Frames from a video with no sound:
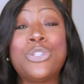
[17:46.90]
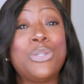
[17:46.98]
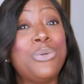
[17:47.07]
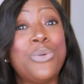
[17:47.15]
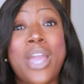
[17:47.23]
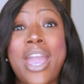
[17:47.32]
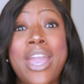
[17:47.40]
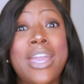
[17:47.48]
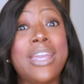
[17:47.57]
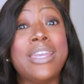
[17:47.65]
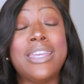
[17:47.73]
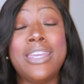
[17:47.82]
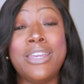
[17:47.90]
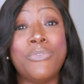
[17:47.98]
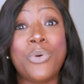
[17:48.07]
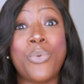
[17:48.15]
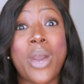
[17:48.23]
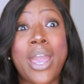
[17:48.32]
2K
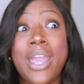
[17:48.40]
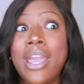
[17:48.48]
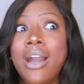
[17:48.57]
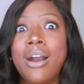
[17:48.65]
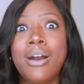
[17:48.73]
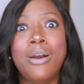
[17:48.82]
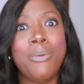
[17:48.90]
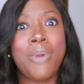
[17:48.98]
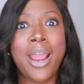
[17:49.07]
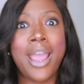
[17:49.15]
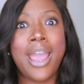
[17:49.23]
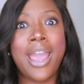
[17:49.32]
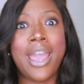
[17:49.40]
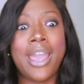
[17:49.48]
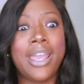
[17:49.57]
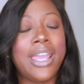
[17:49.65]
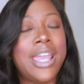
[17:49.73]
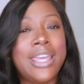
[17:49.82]
giveaway,
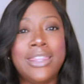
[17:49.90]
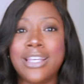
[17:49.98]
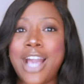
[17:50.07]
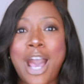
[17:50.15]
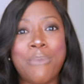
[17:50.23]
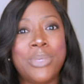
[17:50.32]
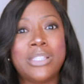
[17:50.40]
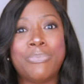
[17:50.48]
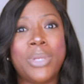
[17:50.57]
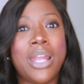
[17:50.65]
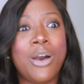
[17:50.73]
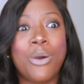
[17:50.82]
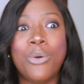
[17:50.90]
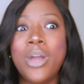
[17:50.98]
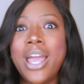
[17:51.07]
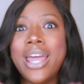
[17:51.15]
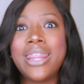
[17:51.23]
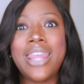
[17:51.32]
hooray, in the comments
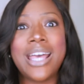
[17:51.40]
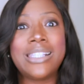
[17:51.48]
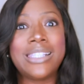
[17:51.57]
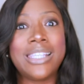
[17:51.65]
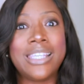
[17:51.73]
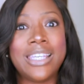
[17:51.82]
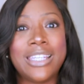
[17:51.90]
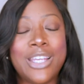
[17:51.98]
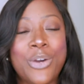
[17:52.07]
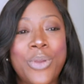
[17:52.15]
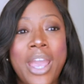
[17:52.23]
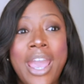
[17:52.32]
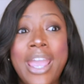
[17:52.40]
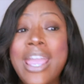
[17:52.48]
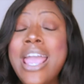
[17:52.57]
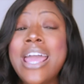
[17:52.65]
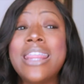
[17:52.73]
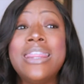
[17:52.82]
below. That's it,
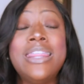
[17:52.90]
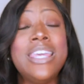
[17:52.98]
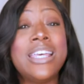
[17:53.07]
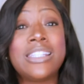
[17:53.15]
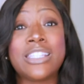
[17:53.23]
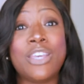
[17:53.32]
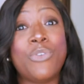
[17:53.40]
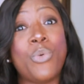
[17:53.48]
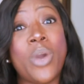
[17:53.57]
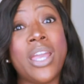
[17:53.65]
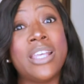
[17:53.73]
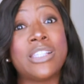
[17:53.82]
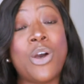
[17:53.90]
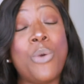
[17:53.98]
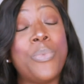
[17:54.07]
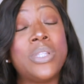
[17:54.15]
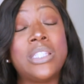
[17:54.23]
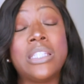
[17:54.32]
okay? This giveaway is
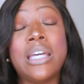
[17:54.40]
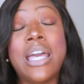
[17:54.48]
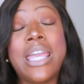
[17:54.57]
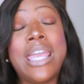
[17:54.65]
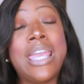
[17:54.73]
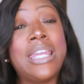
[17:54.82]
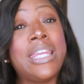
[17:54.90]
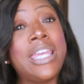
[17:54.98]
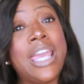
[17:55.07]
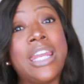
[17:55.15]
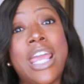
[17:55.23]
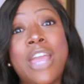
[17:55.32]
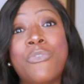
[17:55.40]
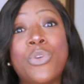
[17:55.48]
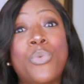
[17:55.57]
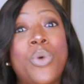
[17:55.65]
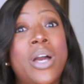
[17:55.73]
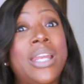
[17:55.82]
open to any and
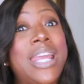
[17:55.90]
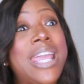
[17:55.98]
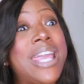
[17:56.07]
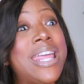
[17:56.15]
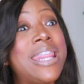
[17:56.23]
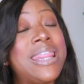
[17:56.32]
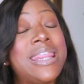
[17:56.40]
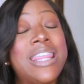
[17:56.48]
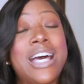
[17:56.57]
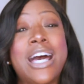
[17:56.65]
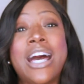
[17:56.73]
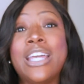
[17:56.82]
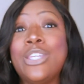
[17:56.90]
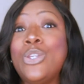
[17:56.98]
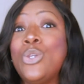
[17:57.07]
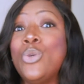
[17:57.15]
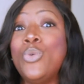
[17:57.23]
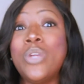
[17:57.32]
everyone in the
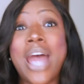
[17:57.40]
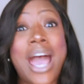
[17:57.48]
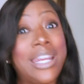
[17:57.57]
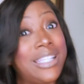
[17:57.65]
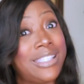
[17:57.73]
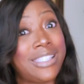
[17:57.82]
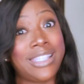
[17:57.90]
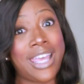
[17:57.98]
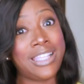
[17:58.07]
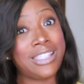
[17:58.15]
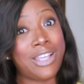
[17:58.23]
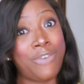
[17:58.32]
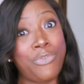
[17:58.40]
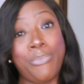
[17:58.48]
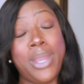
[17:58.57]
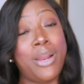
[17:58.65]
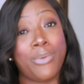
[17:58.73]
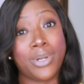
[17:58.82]
United States of
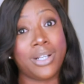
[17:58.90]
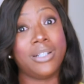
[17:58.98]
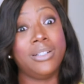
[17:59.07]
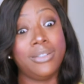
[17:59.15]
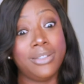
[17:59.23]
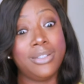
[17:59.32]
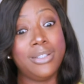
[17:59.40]
America.